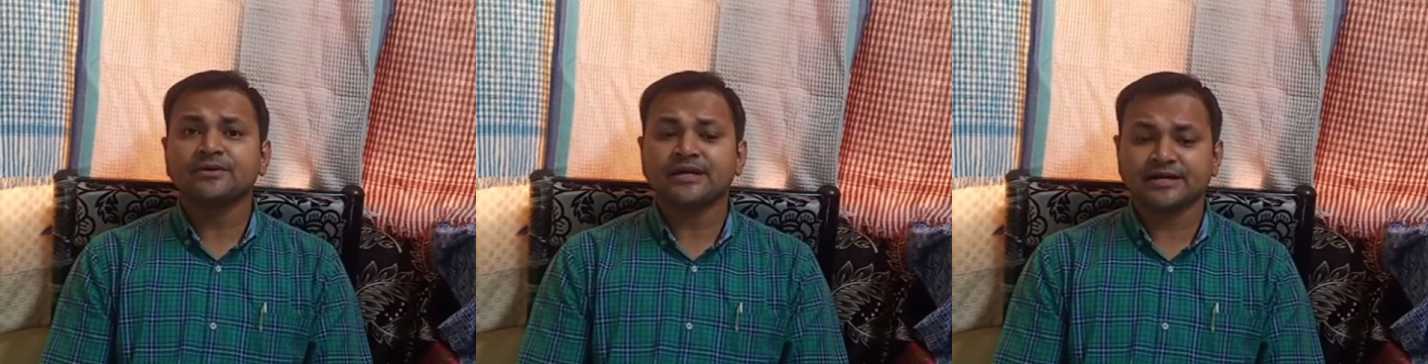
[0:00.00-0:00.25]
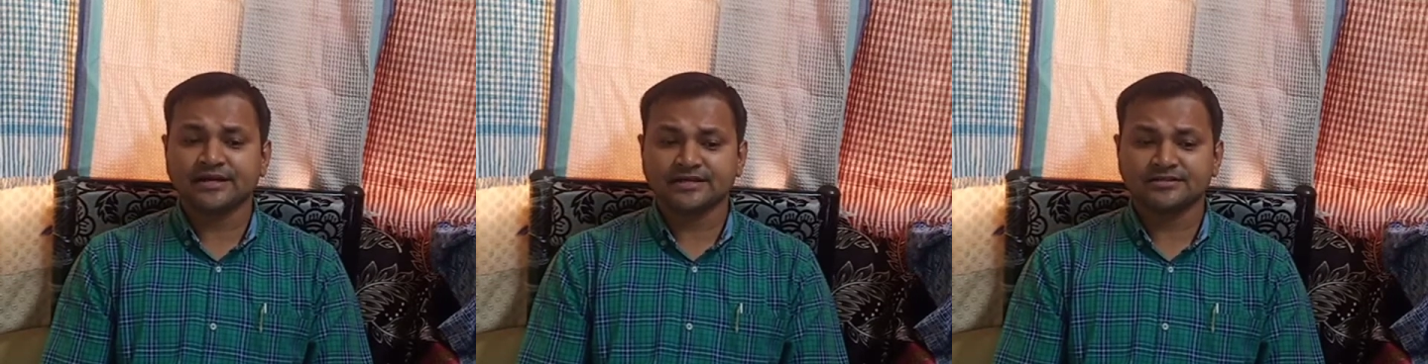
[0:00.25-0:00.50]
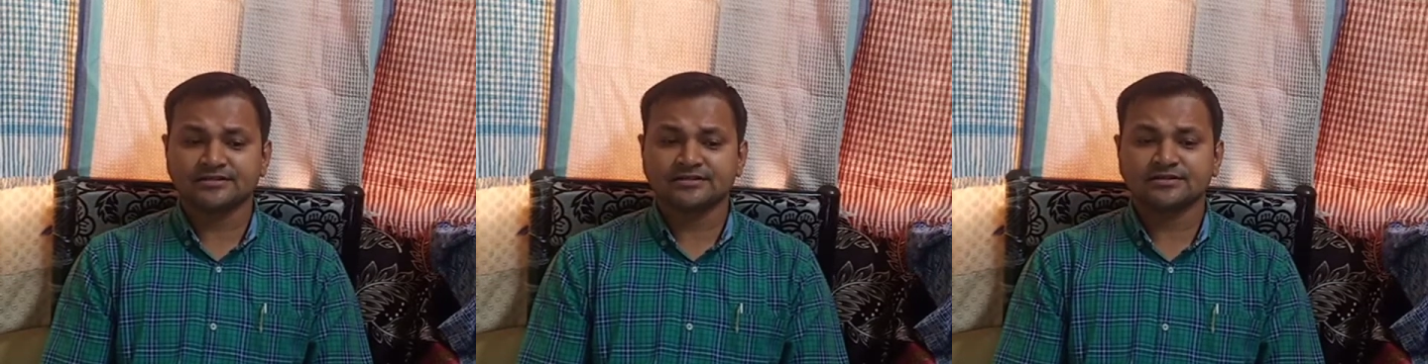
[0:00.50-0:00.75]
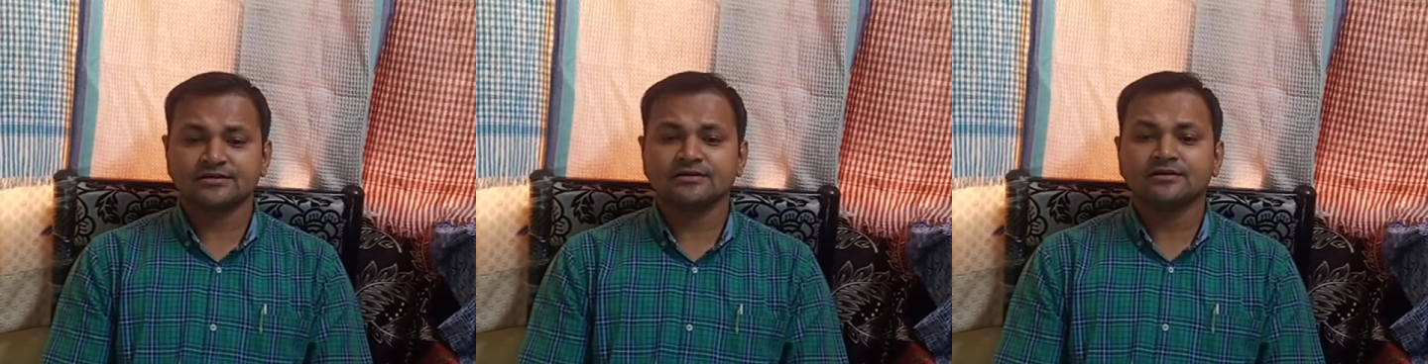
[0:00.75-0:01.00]
techniques.
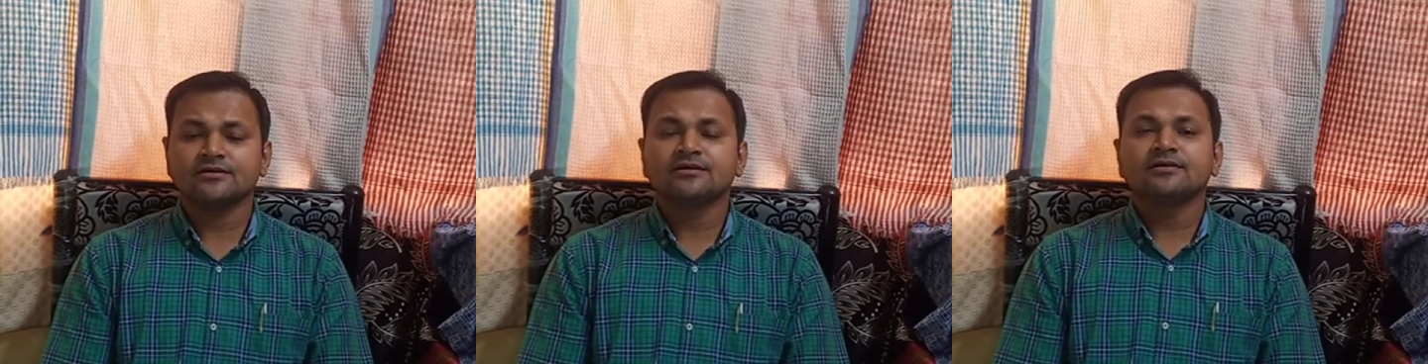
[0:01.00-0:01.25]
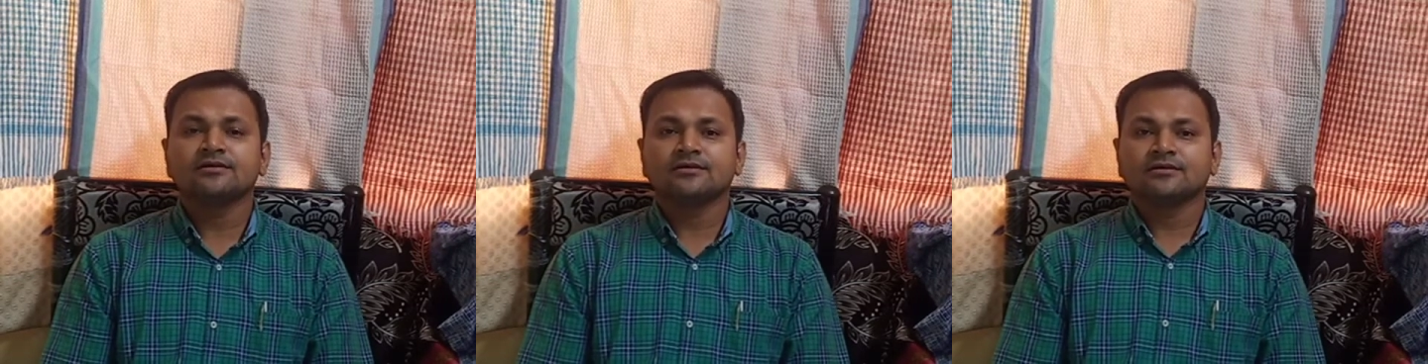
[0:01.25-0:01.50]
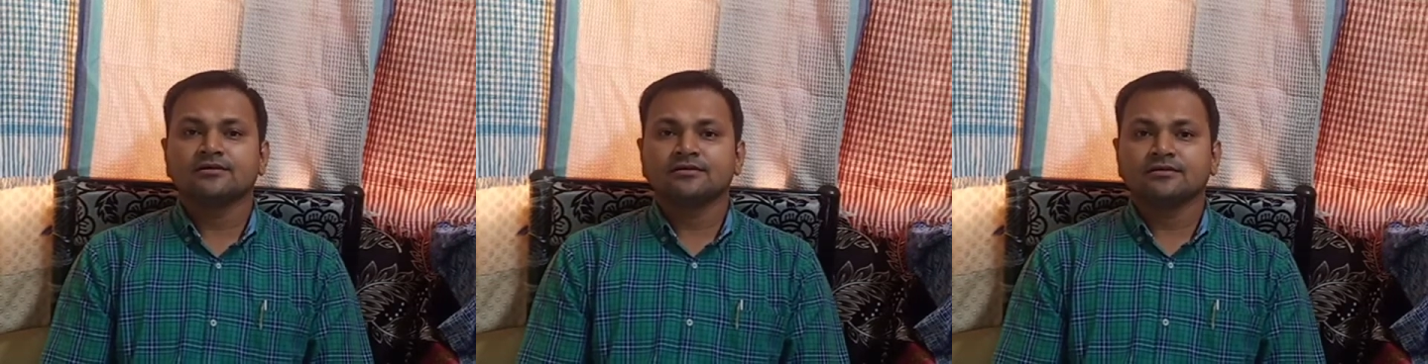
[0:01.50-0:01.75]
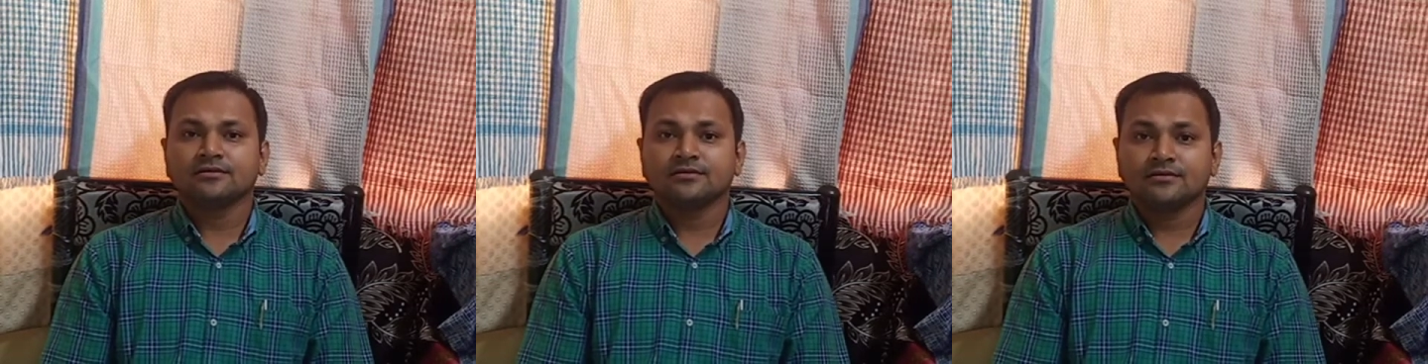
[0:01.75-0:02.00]

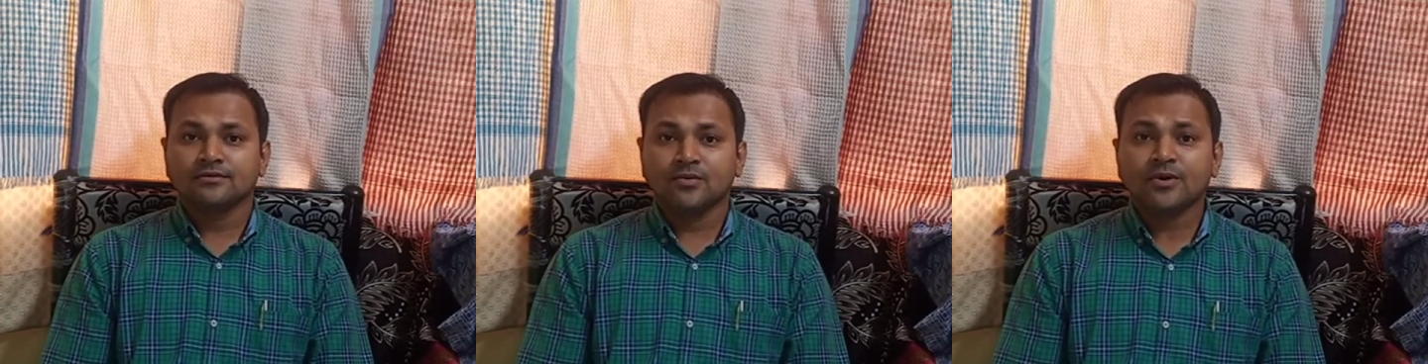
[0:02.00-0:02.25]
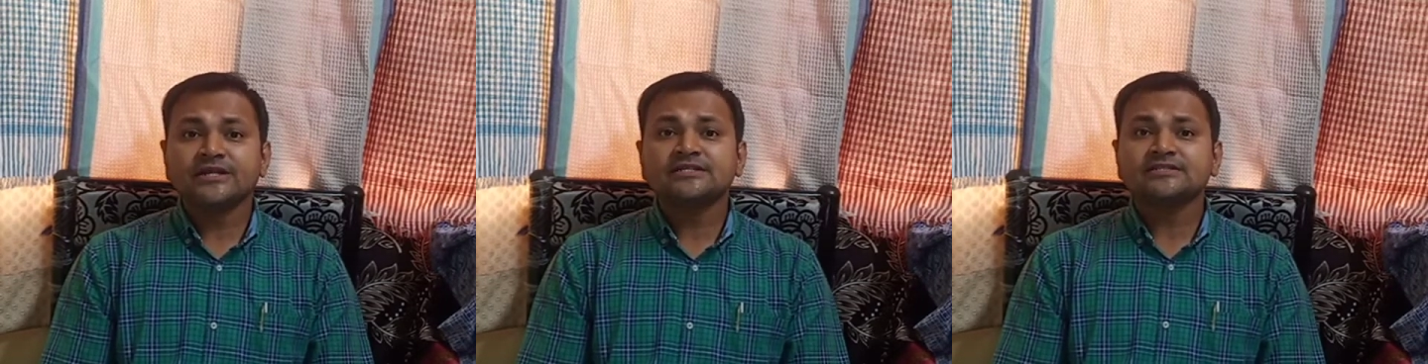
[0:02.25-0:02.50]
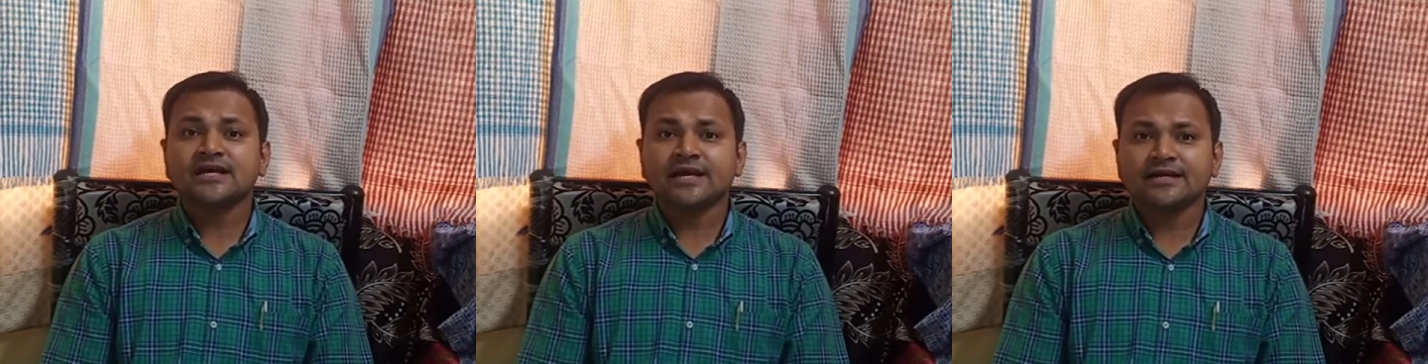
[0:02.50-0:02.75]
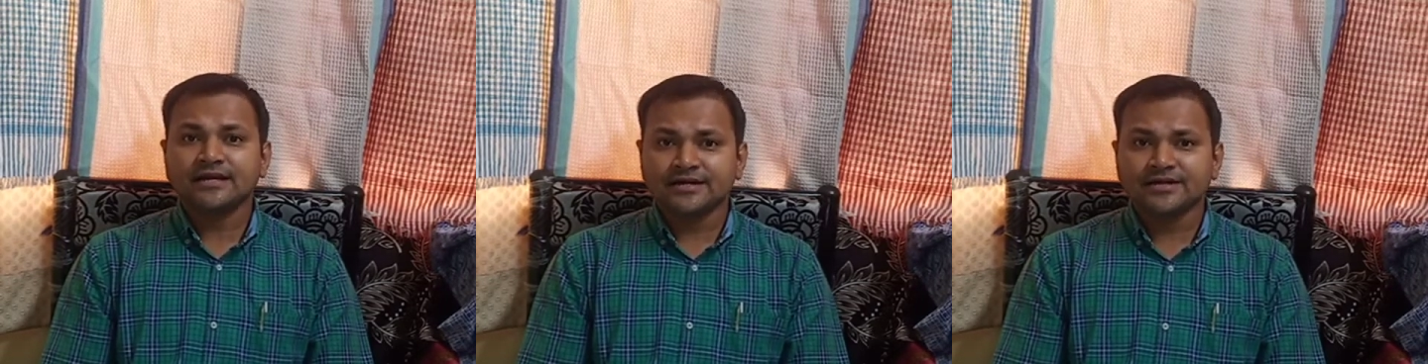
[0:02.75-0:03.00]
What is
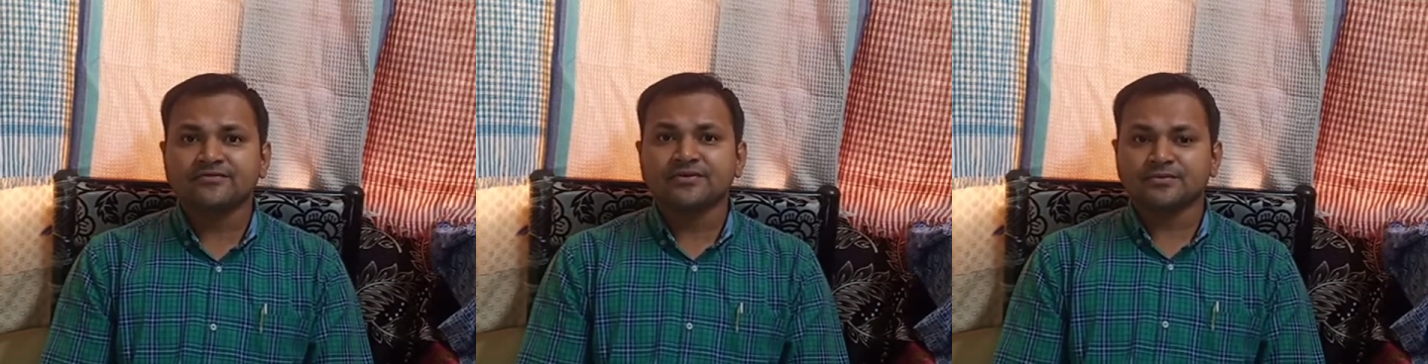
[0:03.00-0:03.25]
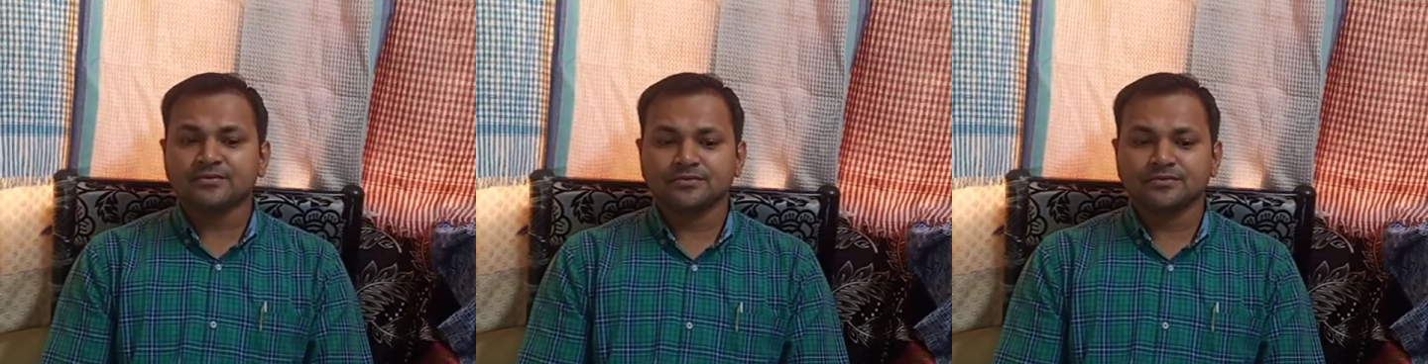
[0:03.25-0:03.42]
an interview?